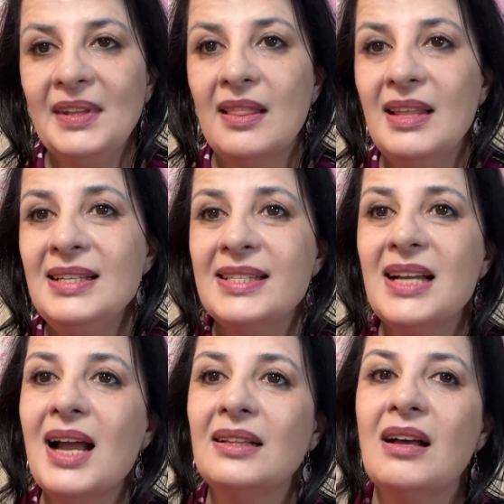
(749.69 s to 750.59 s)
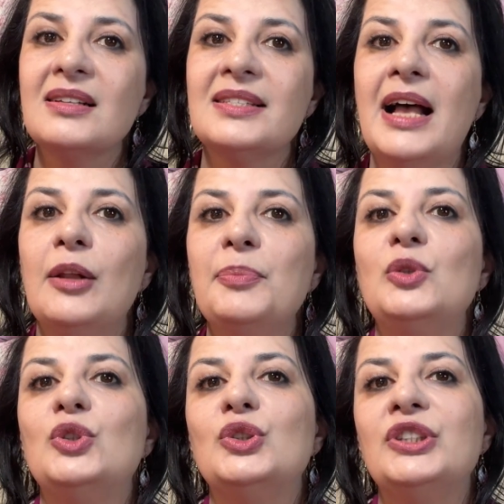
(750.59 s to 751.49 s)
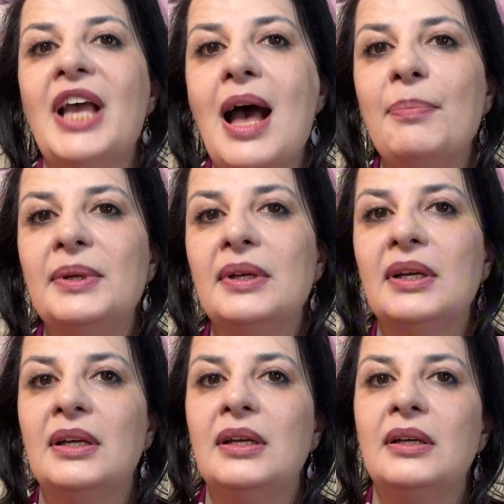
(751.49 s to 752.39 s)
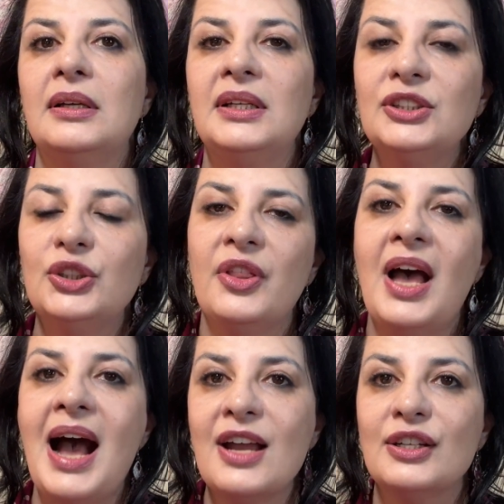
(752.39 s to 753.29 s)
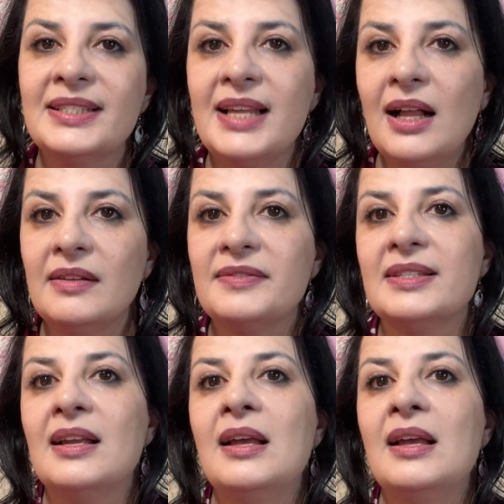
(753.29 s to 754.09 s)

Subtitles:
These dialogues help you to tap into the higher selves